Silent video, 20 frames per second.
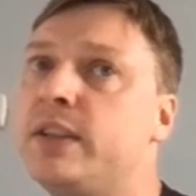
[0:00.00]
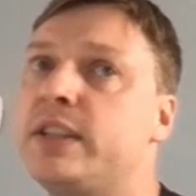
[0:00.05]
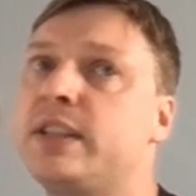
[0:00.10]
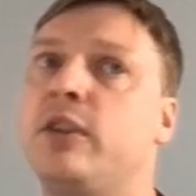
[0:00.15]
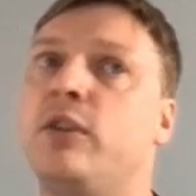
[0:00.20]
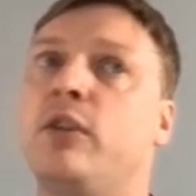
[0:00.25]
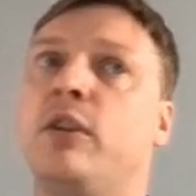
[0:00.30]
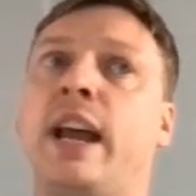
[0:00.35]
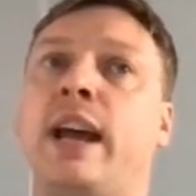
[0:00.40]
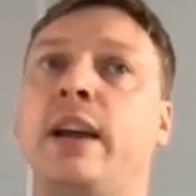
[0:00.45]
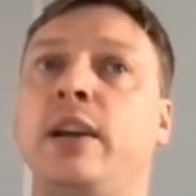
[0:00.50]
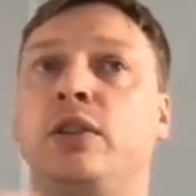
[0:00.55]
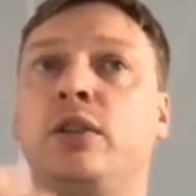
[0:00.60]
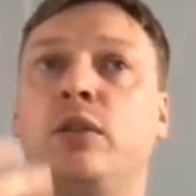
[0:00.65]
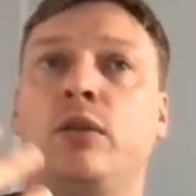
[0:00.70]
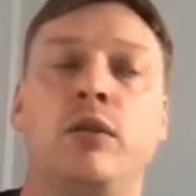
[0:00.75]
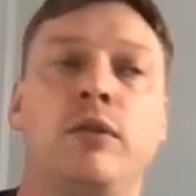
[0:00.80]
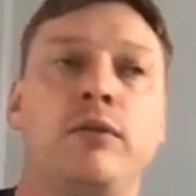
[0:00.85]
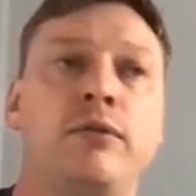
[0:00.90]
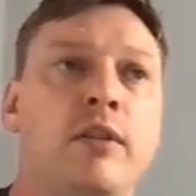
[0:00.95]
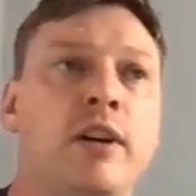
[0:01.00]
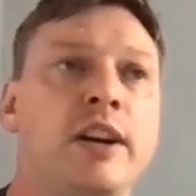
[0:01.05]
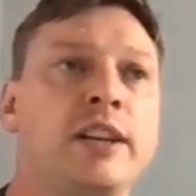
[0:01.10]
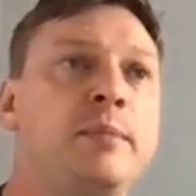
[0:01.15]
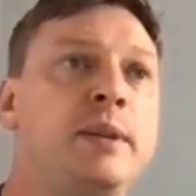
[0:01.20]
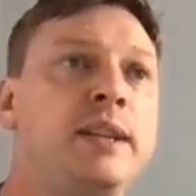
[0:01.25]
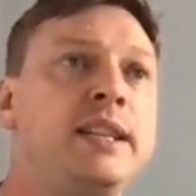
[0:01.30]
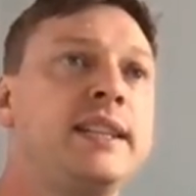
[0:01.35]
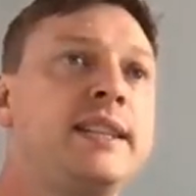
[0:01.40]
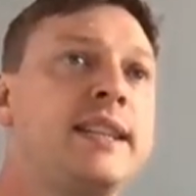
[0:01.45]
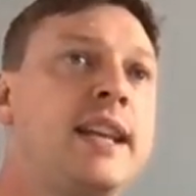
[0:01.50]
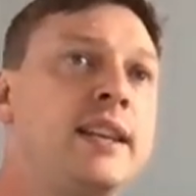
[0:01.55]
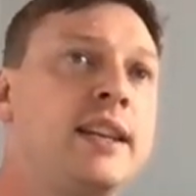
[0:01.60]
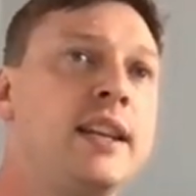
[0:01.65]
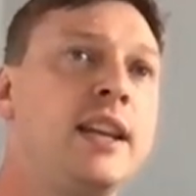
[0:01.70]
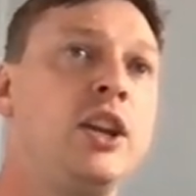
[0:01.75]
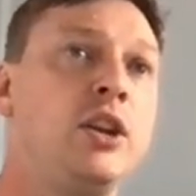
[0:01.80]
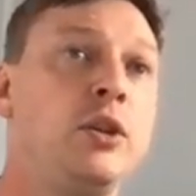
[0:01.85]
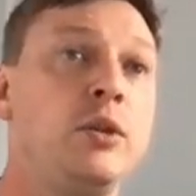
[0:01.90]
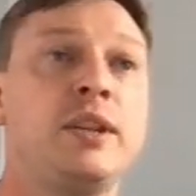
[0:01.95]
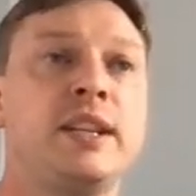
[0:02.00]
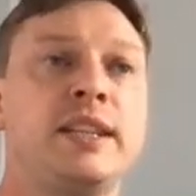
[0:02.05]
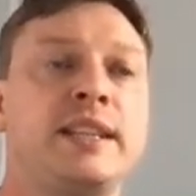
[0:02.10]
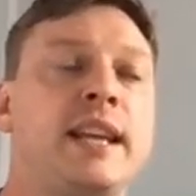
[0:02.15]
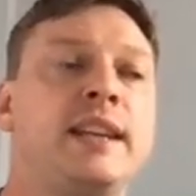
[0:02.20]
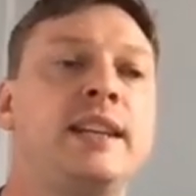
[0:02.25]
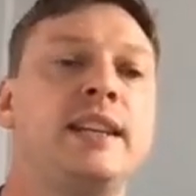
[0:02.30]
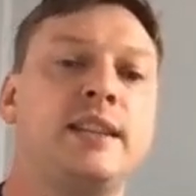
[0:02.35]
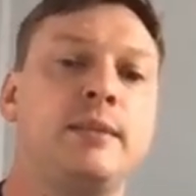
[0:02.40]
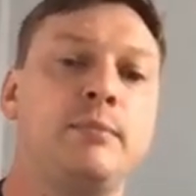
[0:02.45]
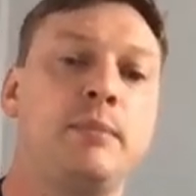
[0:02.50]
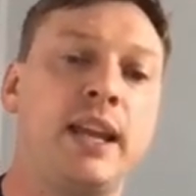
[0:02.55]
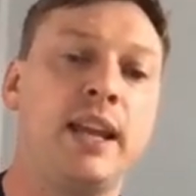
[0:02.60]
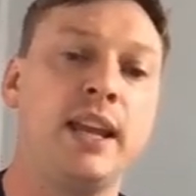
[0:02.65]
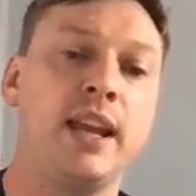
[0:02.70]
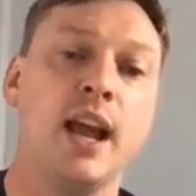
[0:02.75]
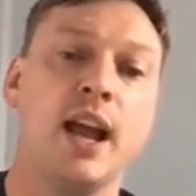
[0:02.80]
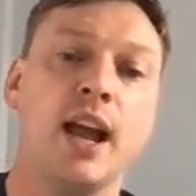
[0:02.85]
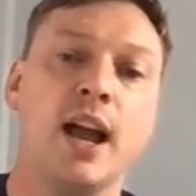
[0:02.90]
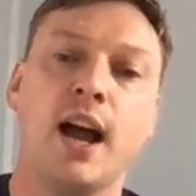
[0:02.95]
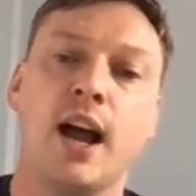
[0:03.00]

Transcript: that's going to allow you to authorize me to send you to send it to me.